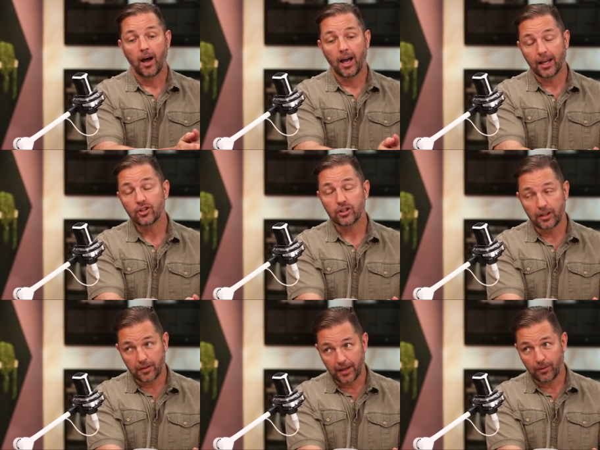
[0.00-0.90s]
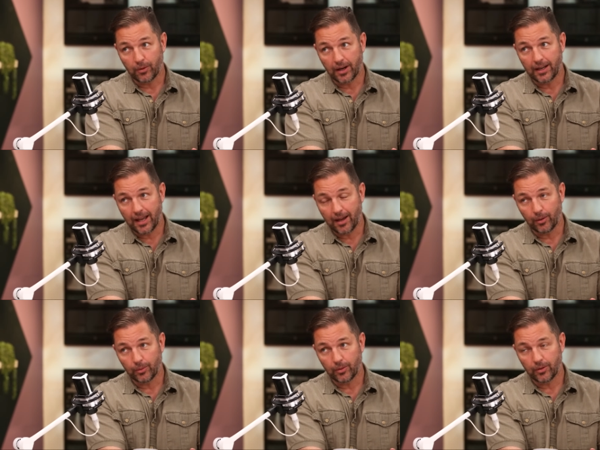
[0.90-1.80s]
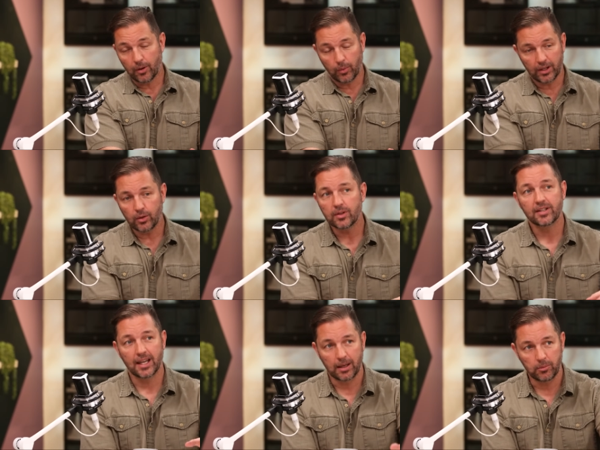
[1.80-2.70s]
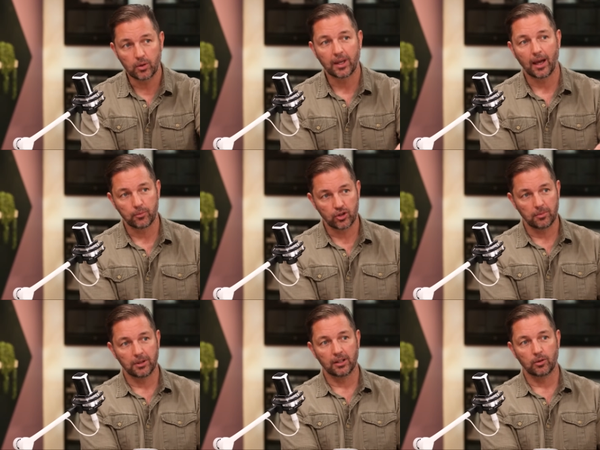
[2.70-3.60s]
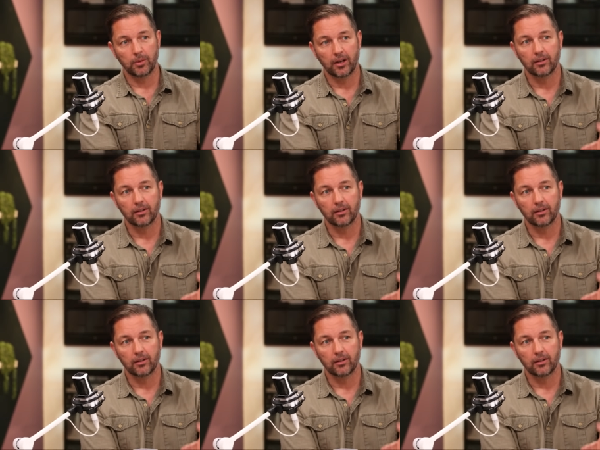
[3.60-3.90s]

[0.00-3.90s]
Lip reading: I actually think right now that when you see him, you capture him a little bit